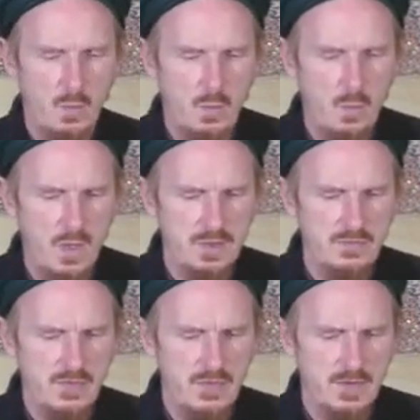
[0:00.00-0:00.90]
one
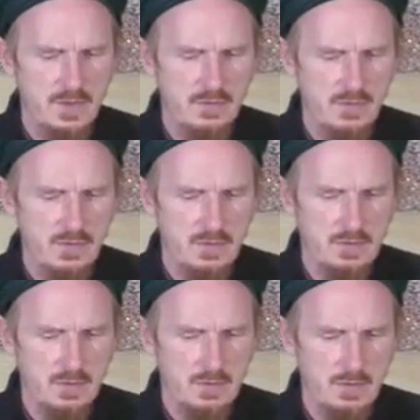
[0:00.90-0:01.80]
of the things that
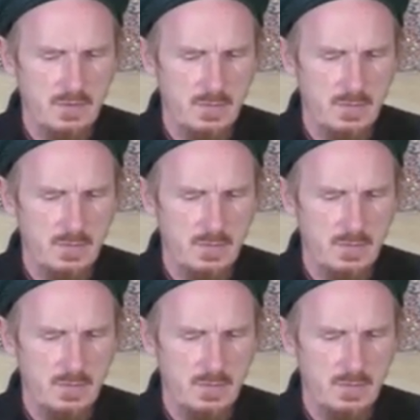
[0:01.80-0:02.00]
the